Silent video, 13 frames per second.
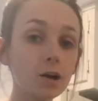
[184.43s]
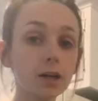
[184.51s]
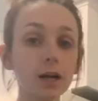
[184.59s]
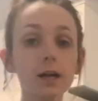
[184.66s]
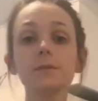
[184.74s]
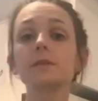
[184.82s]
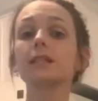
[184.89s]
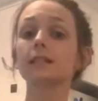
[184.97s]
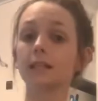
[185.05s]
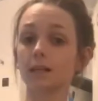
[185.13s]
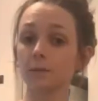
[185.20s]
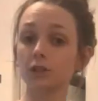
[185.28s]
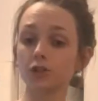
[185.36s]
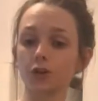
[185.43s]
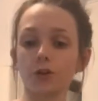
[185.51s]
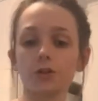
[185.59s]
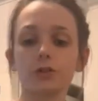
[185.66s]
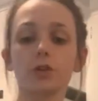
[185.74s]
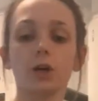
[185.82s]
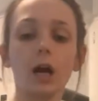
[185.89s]
comes the cinnamon sugar.
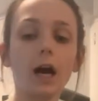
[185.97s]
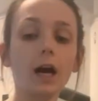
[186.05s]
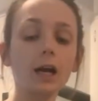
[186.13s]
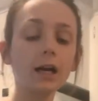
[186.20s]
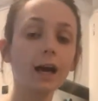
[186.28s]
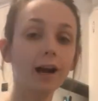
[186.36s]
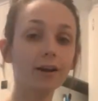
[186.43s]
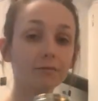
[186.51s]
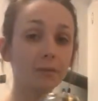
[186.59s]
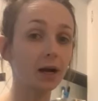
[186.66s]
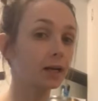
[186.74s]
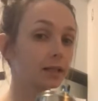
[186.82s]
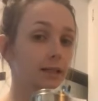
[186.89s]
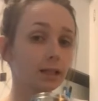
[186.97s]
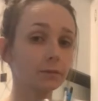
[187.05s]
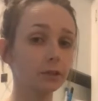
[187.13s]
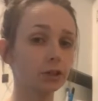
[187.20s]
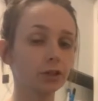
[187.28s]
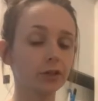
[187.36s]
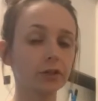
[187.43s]
So I have my cinnamon
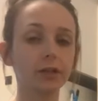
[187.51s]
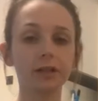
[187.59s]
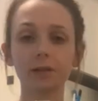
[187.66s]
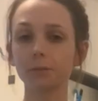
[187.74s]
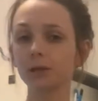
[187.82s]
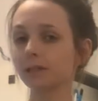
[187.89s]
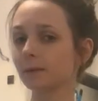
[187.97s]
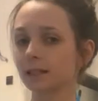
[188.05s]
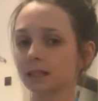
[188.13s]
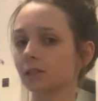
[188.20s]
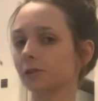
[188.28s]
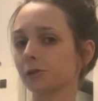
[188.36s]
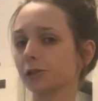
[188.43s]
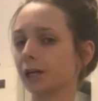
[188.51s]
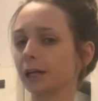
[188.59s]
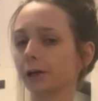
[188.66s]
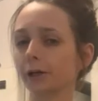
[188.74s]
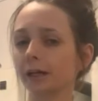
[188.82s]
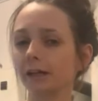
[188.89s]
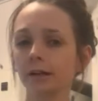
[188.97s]
sugar in a pre-mixed little
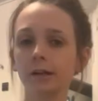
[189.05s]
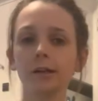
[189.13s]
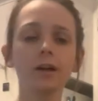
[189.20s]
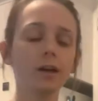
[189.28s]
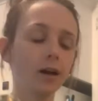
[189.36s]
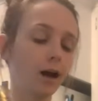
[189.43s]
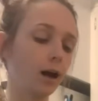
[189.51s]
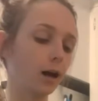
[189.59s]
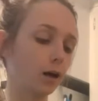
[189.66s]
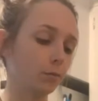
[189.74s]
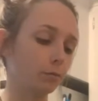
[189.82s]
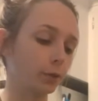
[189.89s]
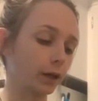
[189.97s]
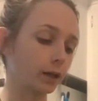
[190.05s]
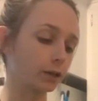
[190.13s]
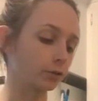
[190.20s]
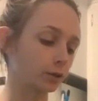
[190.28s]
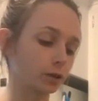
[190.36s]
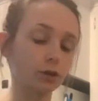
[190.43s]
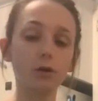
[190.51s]
shaker here, but you
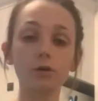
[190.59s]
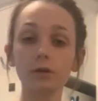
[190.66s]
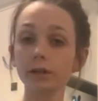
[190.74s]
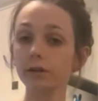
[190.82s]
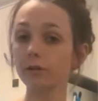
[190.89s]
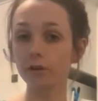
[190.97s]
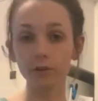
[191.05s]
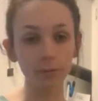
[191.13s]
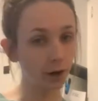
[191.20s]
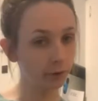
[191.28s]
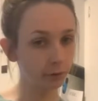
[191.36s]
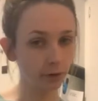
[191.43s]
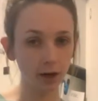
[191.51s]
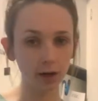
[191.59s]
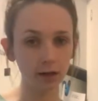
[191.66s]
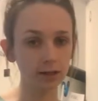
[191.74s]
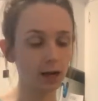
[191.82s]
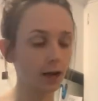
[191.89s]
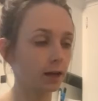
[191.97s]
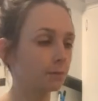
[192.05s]
can totally throw them on one at a
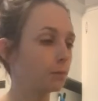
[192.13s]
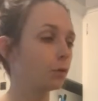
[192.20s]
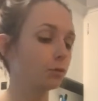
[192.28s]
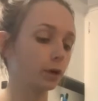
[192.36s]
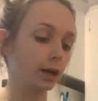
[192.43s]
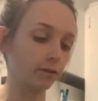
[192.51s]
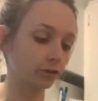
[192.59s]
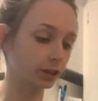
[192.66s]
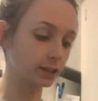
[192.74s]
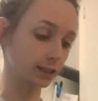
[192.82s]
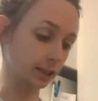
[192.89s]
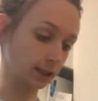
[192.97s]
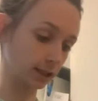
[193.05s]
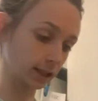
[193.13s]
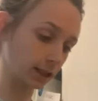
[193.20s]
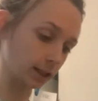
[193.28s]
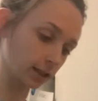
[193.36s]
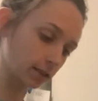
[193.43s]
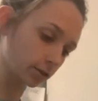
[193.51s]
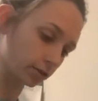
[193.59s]
time, whatever is
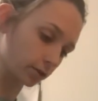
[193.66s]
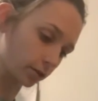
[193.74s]
easiest. So